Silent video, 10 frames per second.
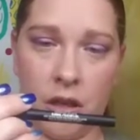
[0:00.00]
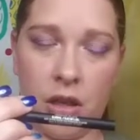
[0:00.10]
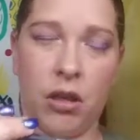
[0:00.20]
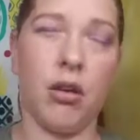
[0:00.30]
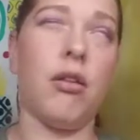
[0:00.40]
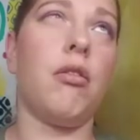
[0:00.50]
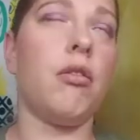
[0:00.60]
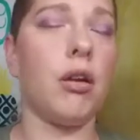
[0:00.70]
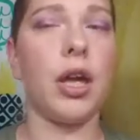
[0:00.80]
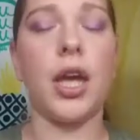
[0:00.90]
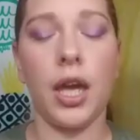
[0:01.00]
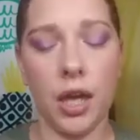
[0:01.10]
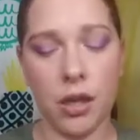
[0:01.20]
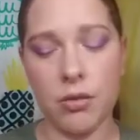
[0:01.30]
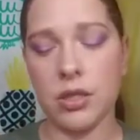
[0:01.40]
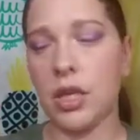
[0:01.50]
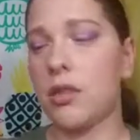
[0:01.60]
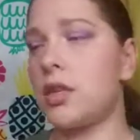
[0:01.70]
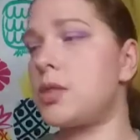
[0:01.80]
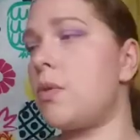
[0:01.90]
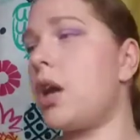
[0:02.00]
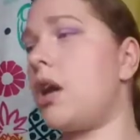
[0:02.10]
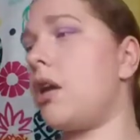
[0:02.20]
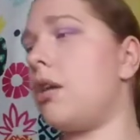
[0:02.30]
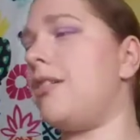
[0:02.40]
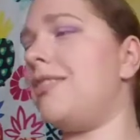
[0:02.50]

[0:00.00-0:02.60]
Oh, I hate using this one.